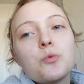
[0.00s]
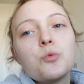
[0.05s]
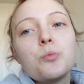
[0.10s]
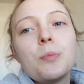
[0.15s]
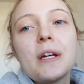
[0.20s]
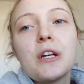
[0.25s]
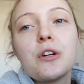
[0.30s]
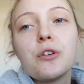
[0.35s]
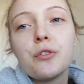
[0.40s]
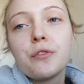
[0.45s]
will
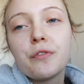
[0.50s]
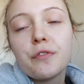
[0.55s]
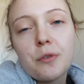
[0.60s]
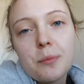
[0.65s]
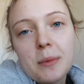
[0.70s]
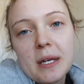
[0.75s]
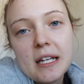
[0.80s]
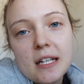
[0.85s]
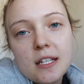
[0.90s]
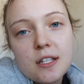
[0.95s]
be good for
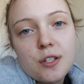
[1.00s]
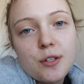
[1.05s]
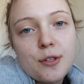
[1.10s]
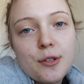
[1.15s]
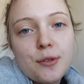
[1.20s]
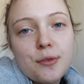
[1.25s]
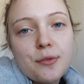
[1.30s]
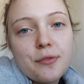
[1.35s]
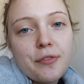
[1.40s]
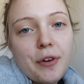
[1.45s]
me
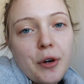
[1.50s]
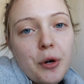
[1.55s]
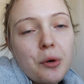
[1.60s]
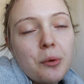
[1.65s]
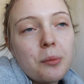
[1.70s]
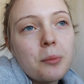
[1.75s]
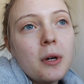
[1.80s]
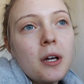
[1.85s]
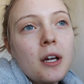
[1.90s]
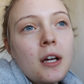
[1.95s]
to
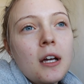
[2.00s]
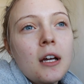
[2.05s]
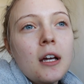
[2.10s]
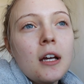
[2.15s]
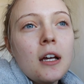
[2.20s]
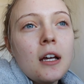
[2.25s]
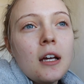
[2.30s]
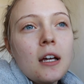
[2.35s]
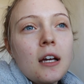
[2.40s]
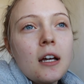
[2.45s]
film
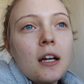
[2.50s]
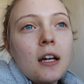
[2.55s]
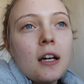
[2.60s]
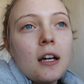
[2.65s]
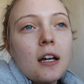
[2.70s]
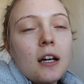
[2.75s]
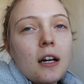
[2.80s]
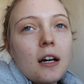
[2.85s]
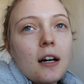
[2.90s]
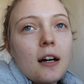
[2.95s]

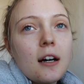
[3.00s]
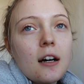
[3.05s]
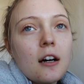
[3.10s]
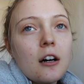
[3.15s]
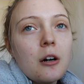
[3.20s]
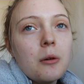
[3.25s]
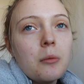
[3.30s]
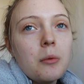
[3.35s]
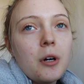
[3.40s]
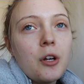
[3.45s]

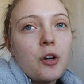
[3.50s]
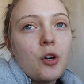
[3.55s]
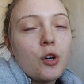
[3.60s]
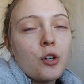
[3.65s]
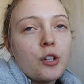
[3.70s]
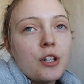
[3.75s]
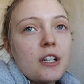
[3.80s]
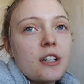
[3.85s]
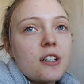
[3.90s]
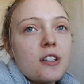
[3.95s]
um, an
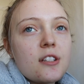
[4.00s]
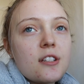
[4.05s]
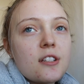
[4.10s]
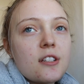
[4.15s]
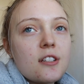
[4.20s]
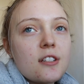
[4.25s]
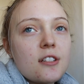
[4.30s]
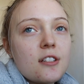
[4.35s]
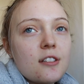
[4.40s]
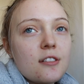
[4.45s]

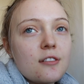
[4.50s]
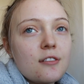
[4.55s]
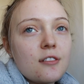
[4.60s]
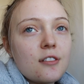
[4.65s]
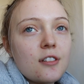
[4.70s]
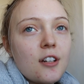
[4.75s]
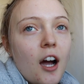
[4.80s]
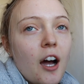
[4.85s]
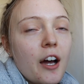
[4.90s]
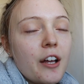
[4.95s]
honest
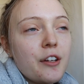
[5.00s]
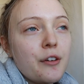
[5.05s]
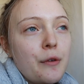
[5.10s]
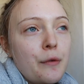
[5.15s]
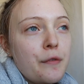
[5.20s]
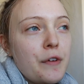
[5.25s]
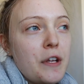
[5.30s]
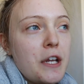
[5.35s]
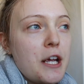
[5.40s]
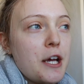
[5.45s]
kind of
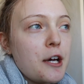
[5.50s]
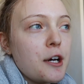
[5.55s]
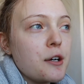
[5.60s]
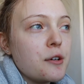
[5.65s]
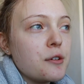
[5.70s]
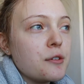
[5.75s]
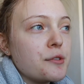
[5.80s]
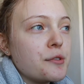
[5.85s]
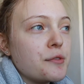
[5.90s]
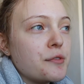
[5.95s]

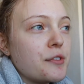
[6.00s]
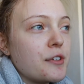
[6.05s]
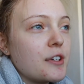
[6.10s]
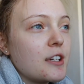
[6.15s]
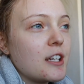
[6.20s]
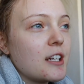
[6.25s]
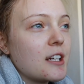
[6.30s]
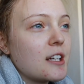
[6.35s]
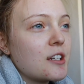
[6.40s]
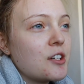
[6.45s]
video of
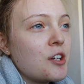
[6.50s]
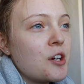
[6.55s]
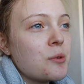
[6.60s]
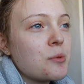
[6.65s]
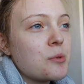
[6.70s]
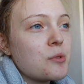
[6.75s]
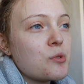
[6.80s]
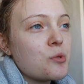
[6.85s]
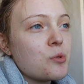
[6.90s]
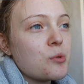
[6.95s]
like, no
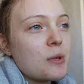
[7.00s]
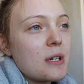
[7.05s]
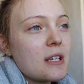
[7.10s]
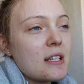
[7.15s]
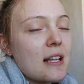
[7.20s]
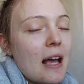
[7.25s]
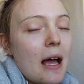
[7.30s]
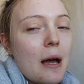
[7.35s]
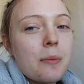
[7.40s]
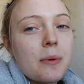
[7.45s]
one's
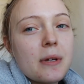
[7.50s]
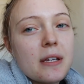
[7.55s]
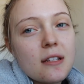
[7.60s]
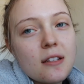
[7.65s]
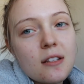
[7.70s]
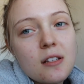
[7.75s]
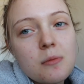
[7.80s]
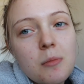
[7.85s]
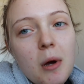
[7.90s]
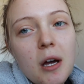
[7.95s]
always happy
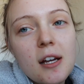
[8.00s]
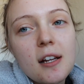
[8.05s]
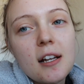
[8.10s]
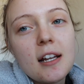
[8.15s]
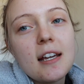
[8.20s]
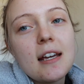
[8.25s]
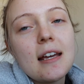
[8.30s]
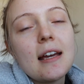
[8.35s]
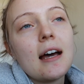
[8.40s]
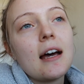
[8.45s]
and
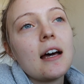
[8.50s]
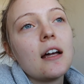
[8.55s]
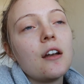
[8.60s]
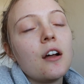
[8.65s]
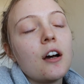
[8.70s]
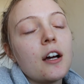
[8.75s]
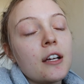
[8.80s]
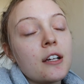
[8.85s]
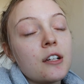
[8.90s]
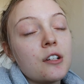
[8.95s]
smiley. And
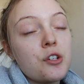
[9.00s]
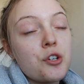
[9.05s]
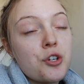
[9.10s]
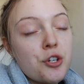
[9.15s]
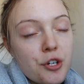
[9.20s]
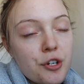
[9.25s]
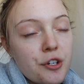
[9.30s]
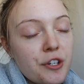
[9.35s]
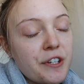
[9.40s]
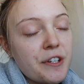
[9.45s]
I can
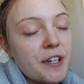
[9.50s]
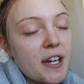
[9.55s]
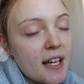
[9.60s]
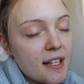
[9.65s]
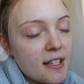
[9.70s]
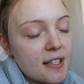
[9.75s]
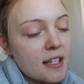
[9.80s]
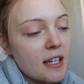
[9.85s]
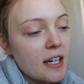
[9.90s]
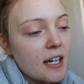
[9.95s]
assure you,
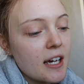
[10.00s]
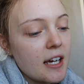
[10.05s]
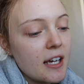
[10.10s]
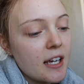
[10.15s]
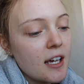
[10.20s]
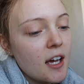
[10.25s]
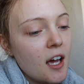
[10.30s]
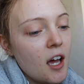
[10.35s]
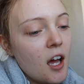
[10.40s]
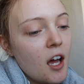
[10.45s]

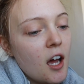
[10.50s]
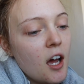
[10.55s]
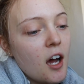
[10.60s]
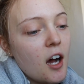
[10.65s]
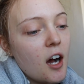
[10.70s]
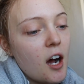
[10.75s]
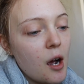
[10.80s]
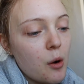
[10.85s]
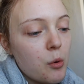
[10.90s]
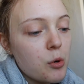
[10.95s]
yesterday
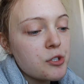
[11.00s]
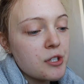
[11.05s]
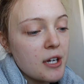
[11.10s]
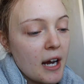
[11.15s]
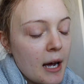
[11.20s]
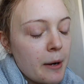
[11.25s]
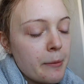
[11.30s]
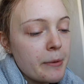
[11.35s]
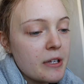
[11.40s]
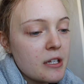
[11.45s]
I wasn't
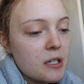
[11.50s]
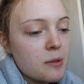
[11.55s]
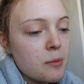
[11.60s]
happy and